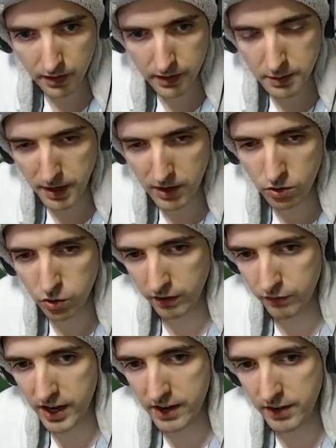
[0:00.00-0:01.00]
Like, the minus
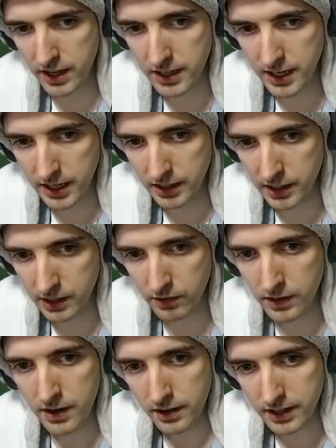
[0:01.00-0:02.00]
25 AD, you know,
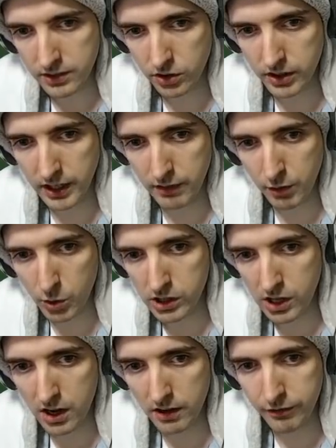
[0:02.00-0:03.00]
that's going to give you a
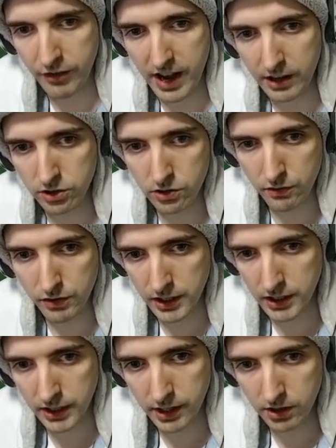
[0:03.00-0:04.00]
lot faster of a
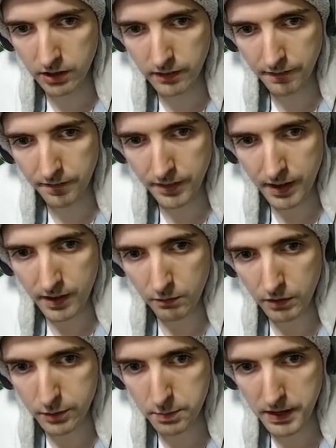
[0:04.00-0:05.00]
clear,
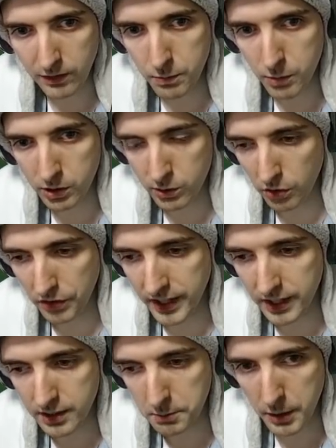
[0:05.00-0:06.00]
which means more gold to
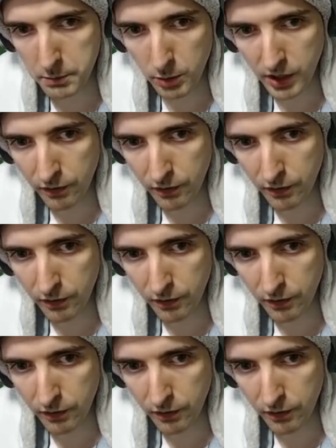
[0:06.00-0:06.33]
get the Manamune